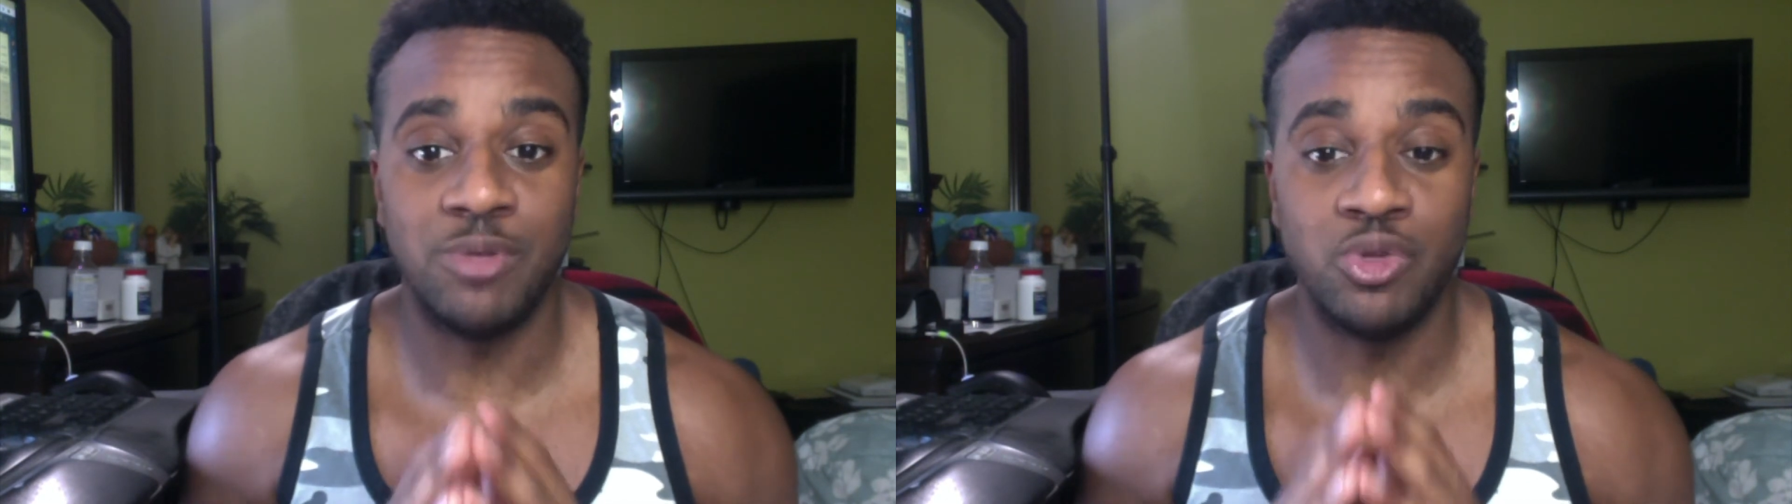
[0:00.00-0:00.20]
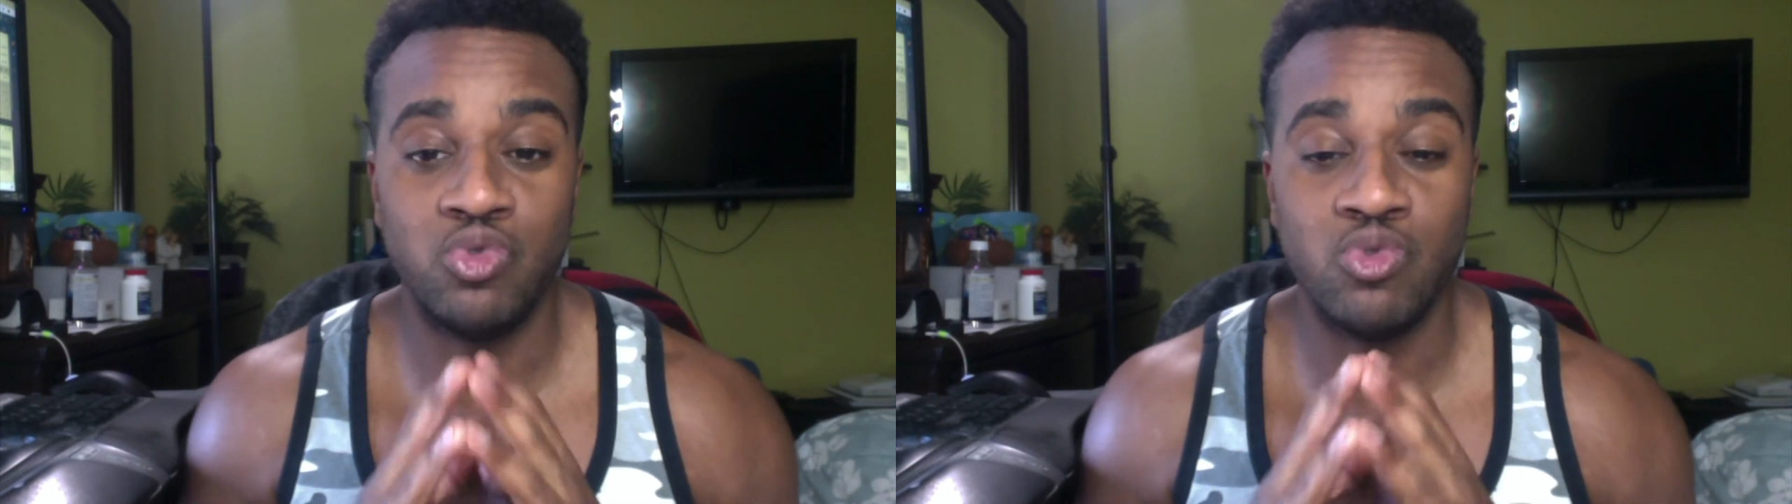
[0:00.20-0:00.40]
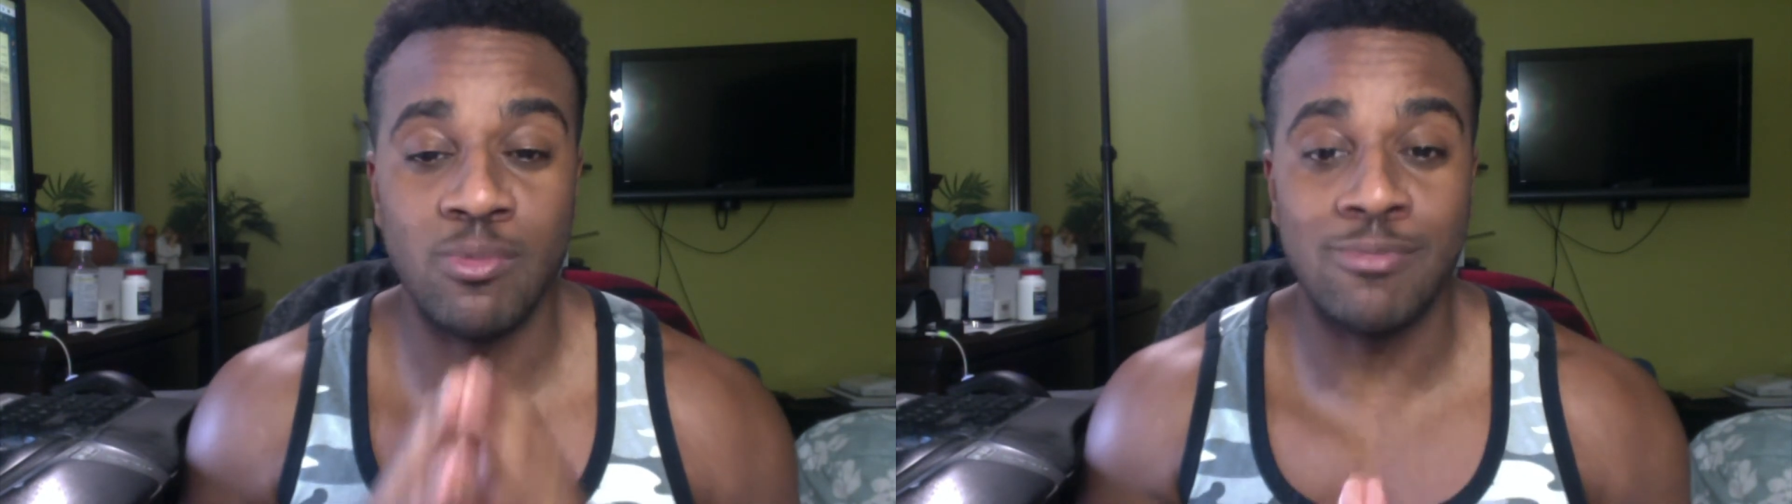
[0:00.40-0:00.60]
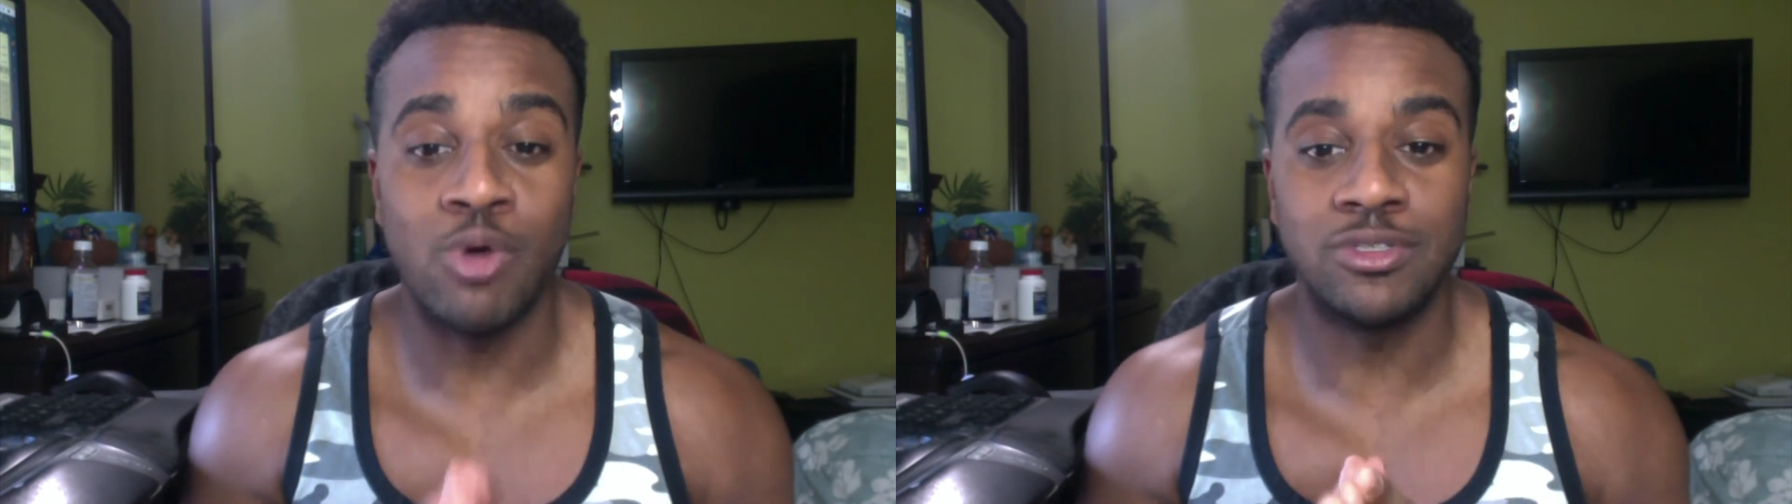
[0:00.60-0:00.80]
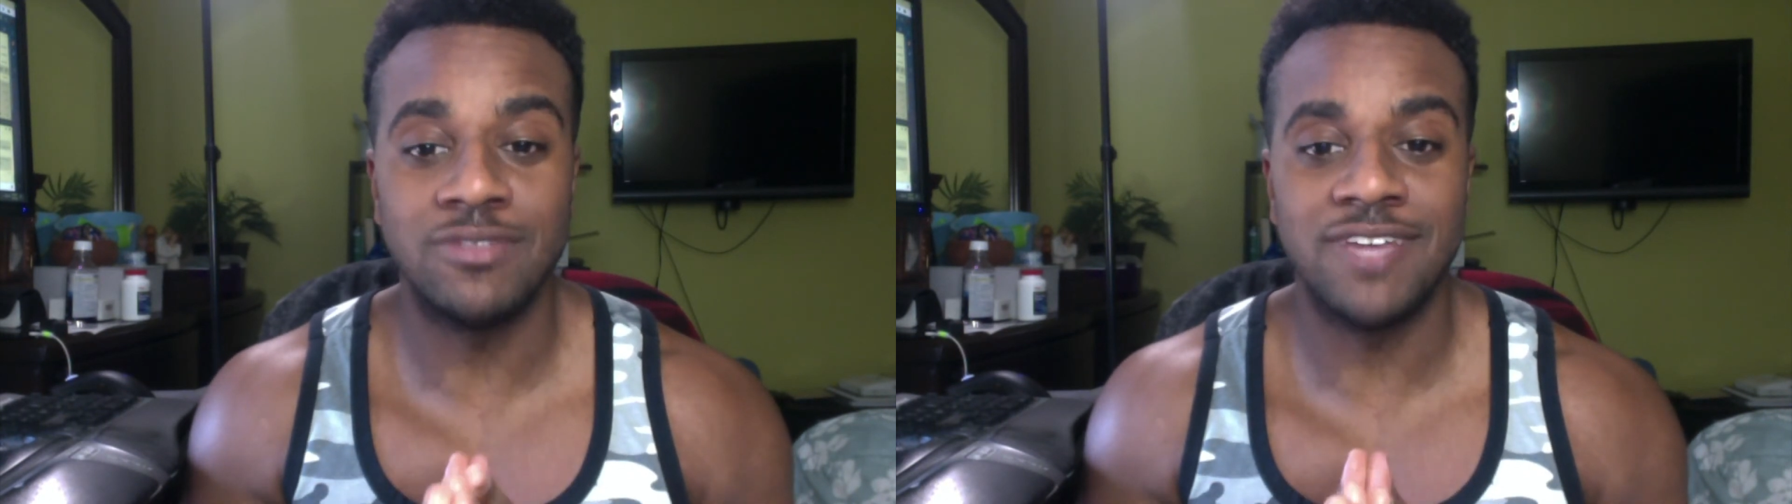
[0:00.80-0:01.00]
you
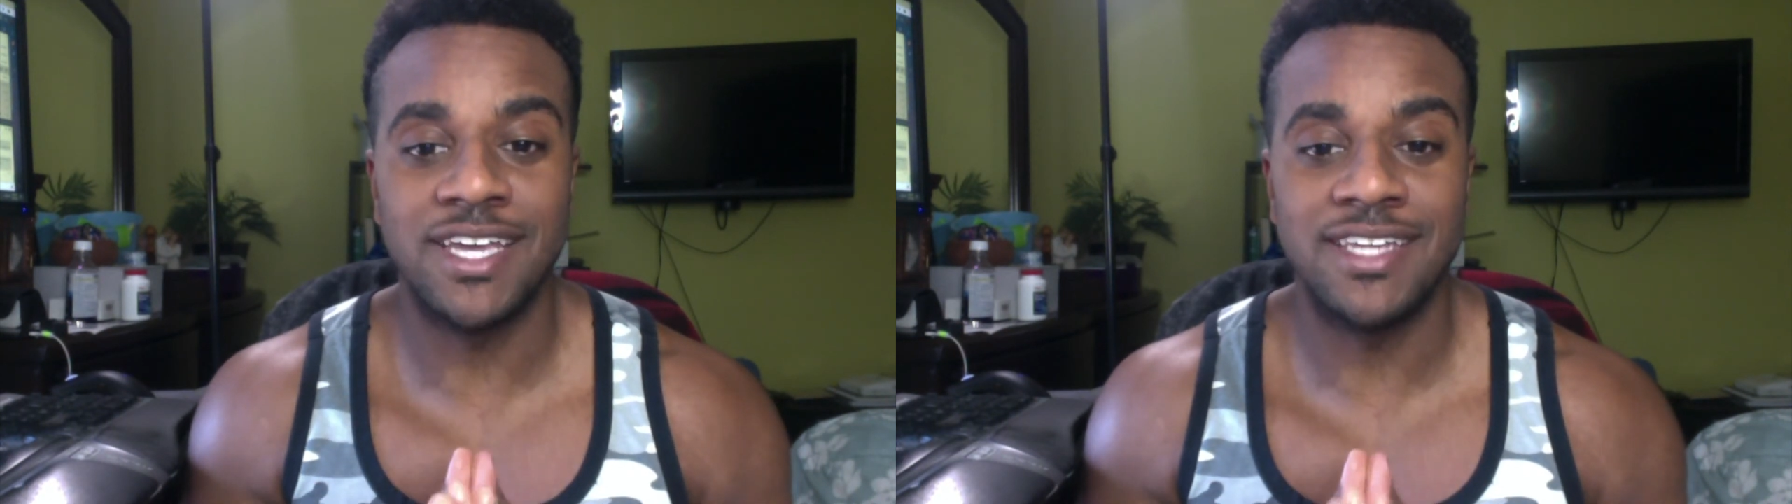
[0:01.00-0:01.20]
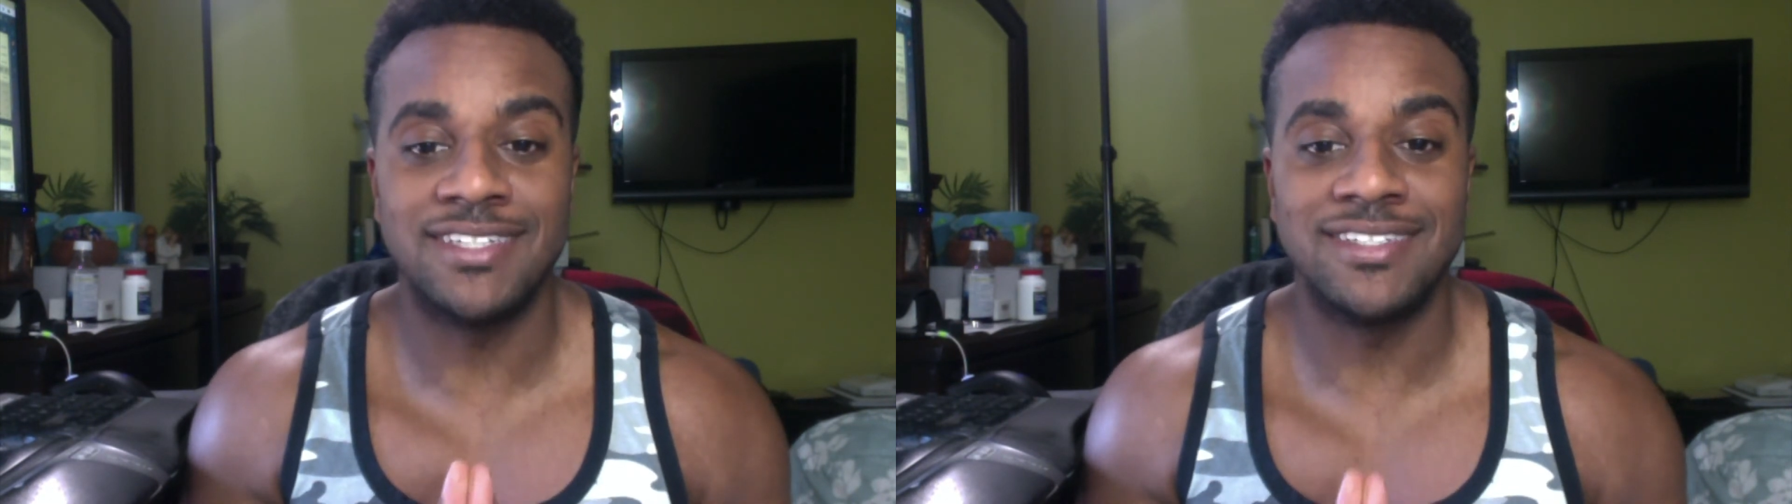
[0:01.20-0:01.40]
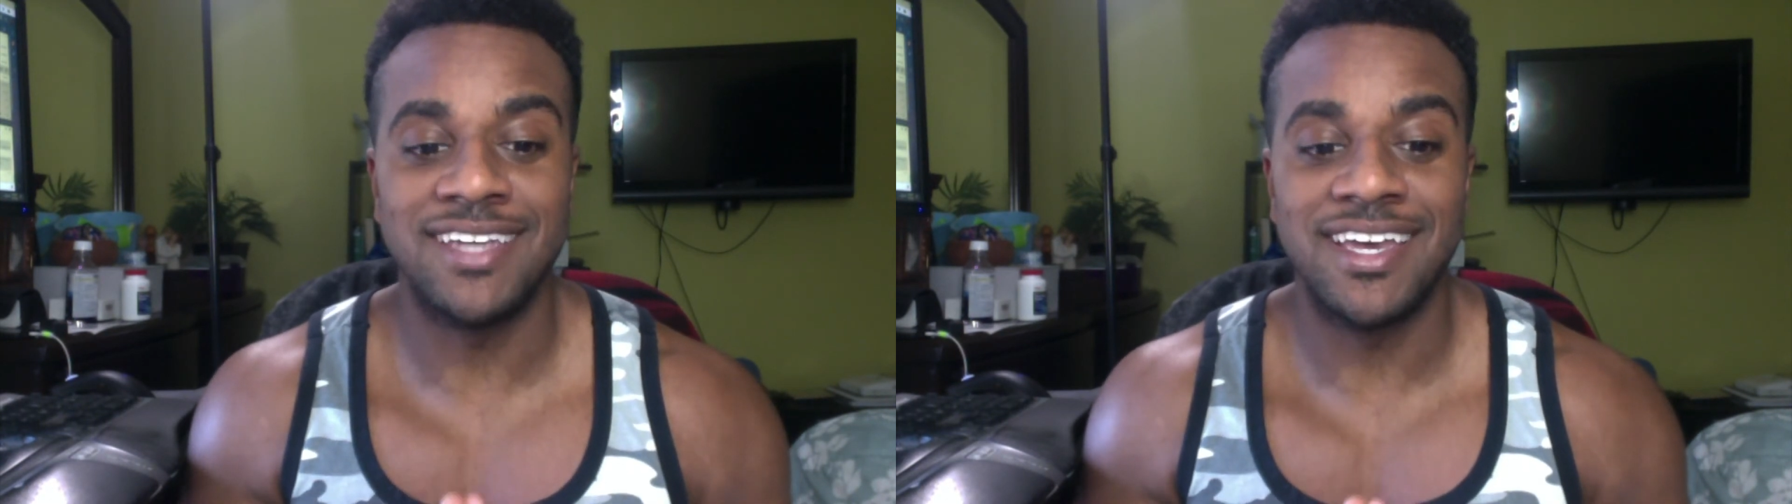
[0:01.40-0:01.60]
motivated,